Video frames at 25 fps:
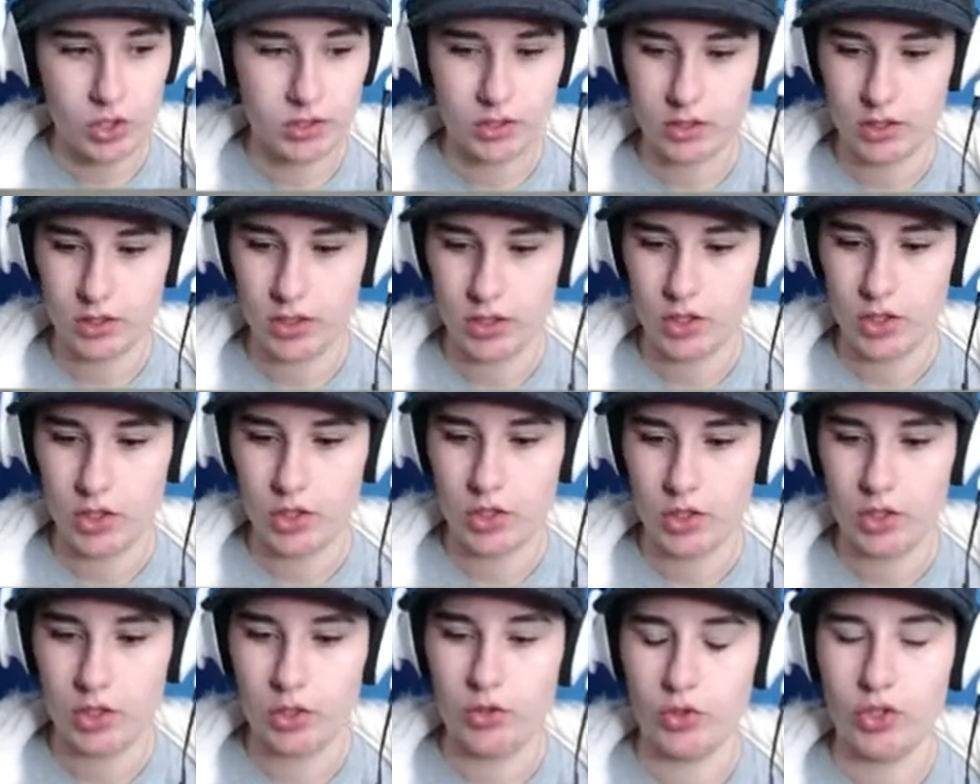you're on
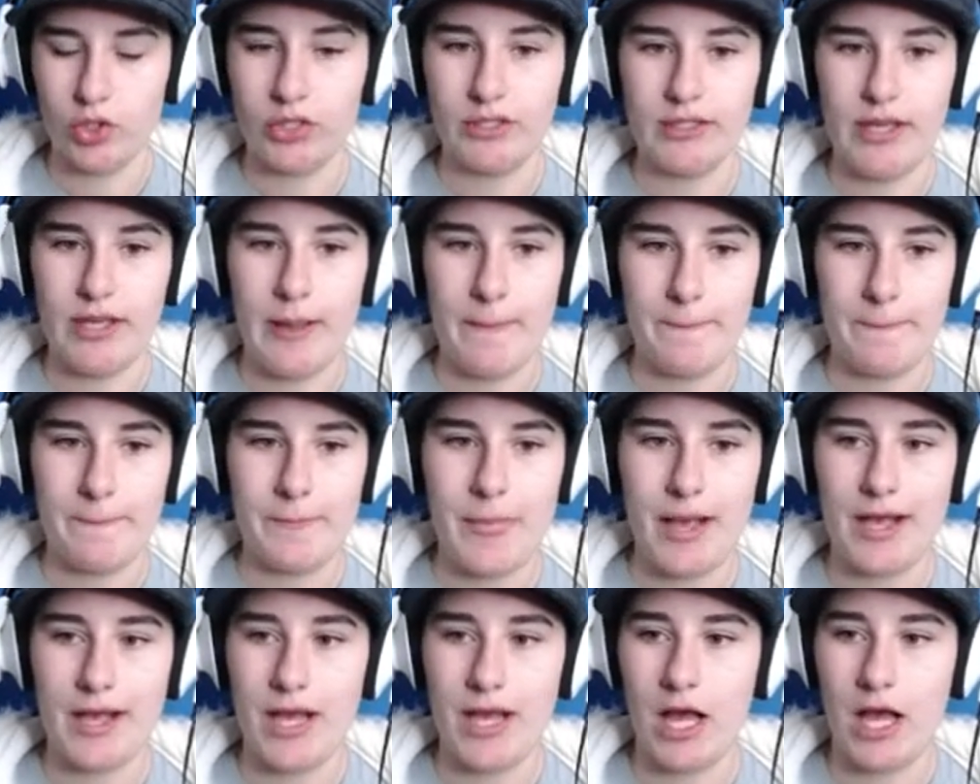the mega
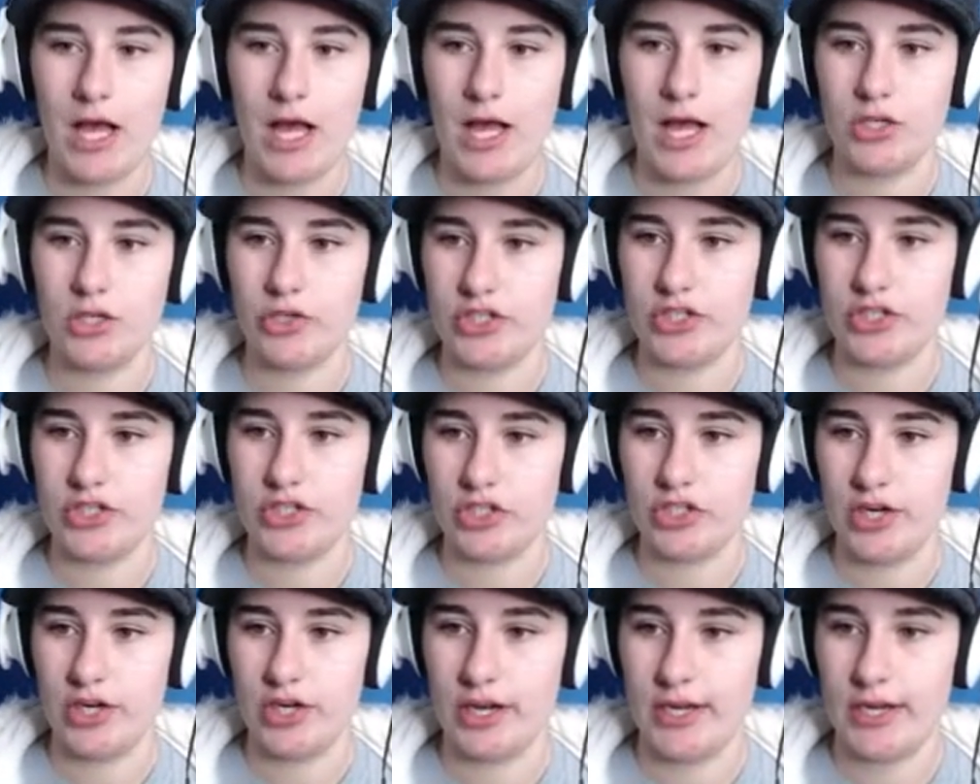hungry train.
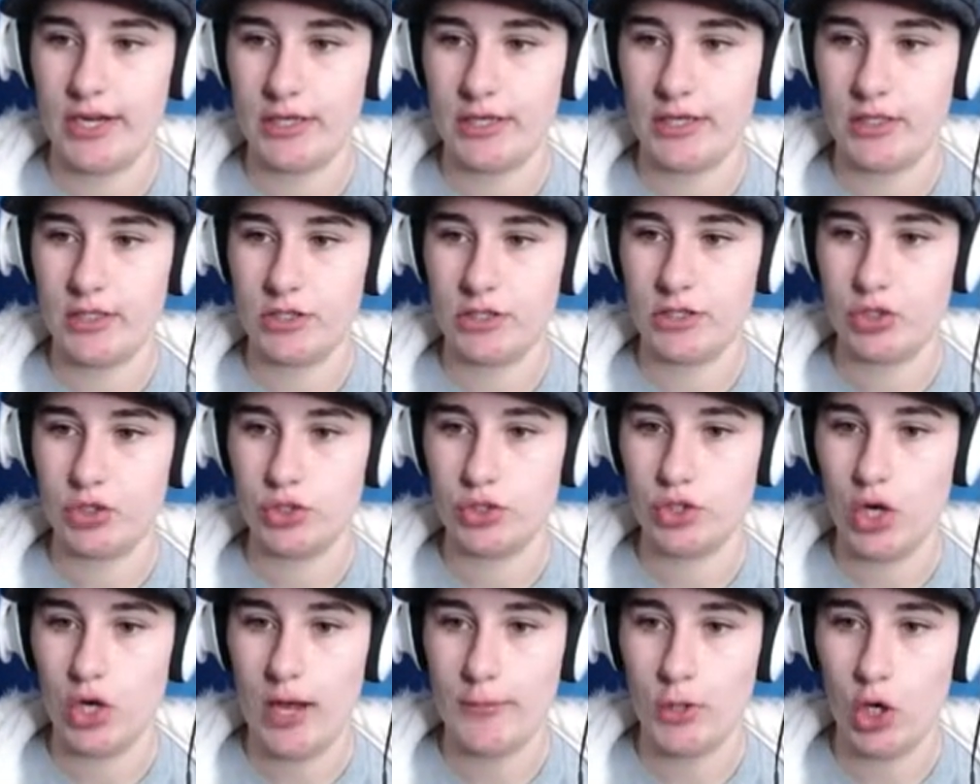So, I'm going to
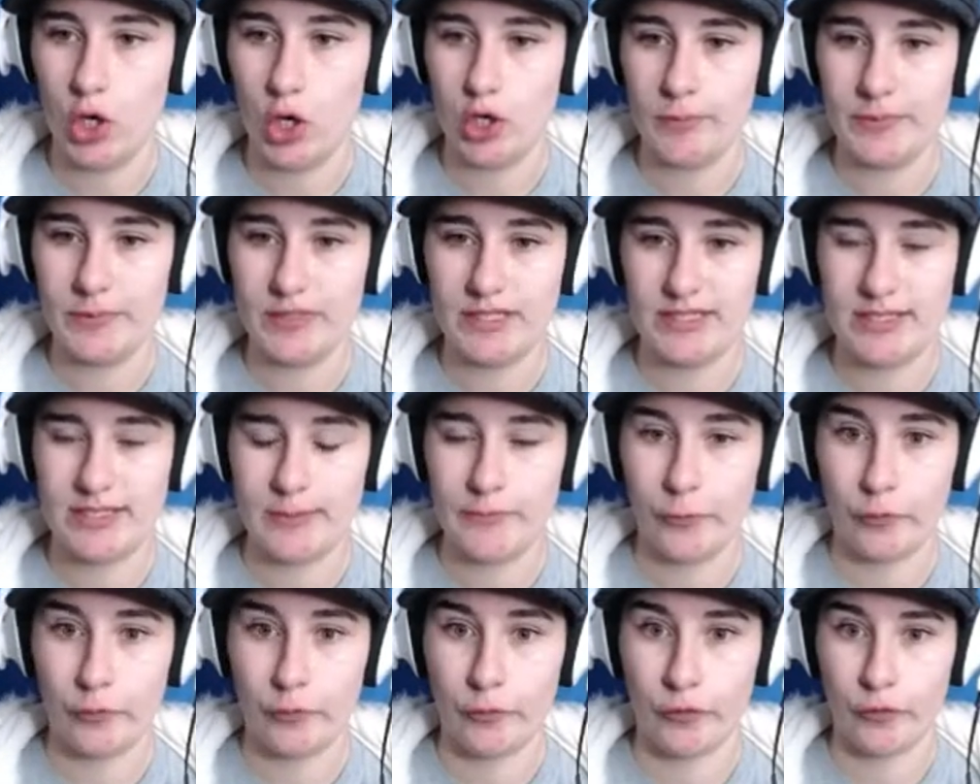open this up real
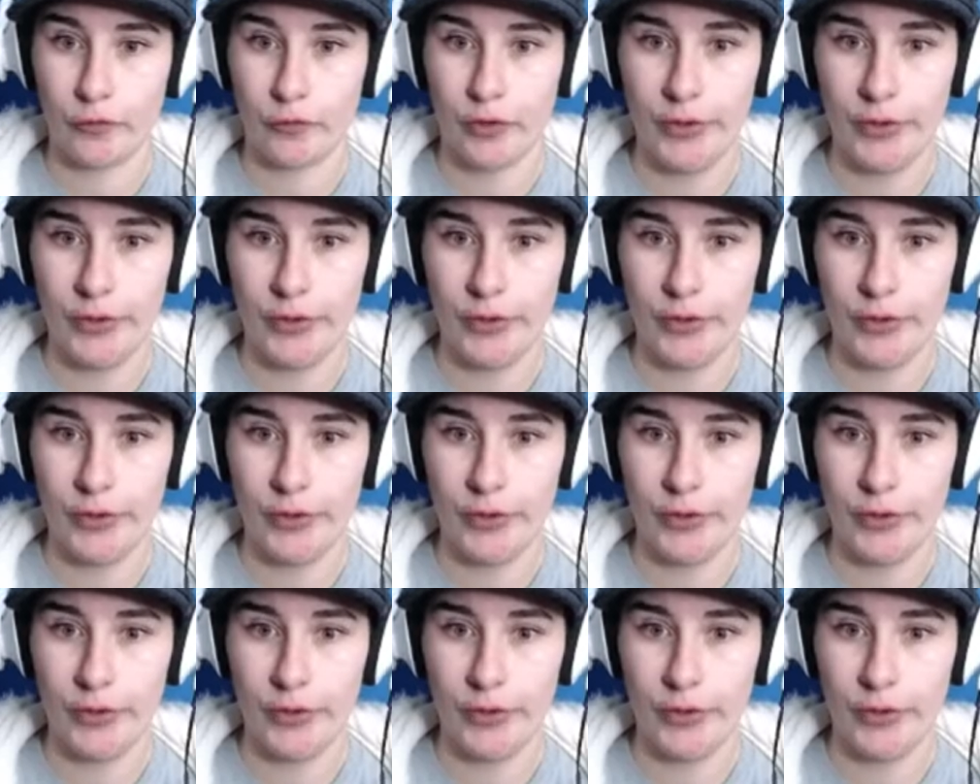quick.